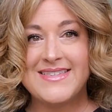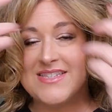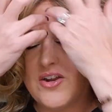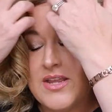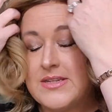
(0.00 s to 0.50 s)

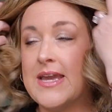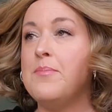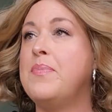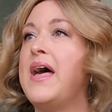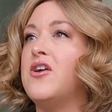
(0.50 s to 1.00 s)
It's starting to
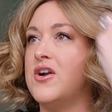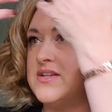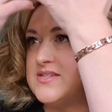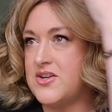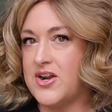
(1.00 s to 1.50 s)
get better.
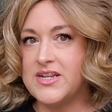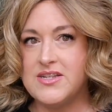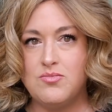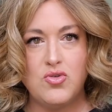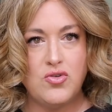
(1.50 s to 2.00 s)
It's
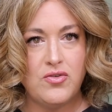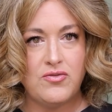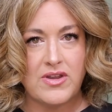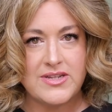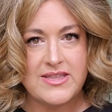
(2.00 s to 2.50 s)
starting to
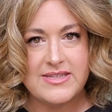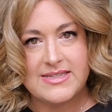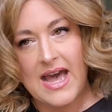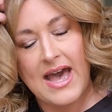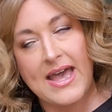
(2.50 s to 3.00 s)
move to the
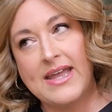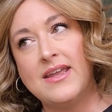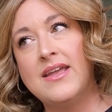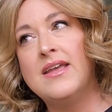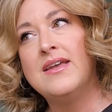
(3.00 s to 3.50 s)

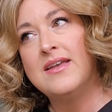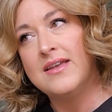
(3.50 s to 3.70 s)
side.